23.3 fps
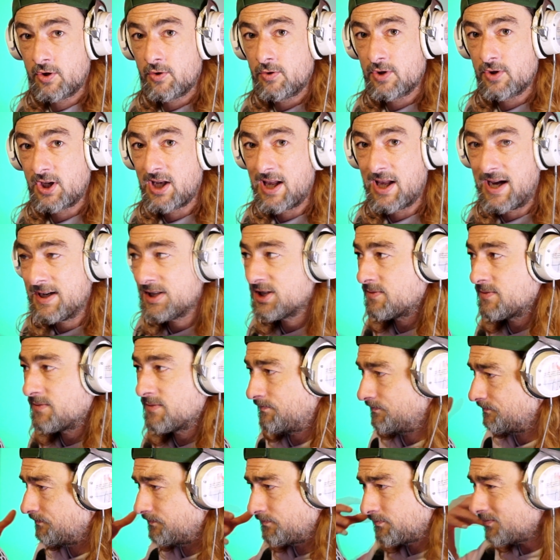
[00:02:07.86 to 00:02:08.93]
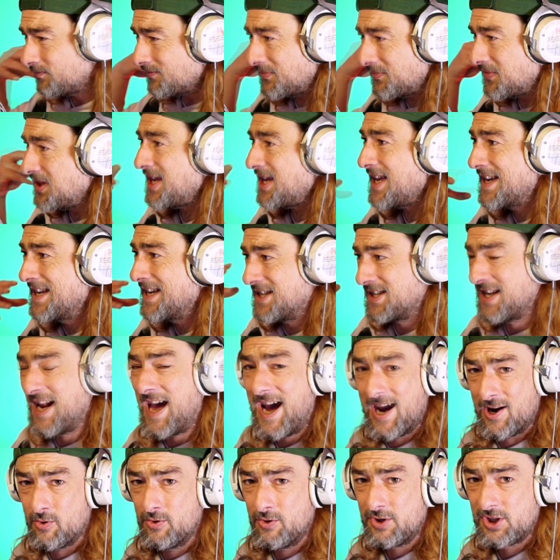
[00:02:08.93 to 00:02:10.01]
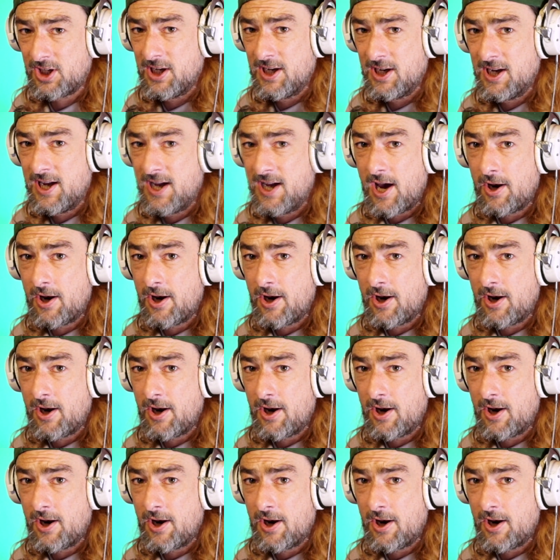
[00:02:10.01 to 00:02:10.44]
the recorder class. It's loud,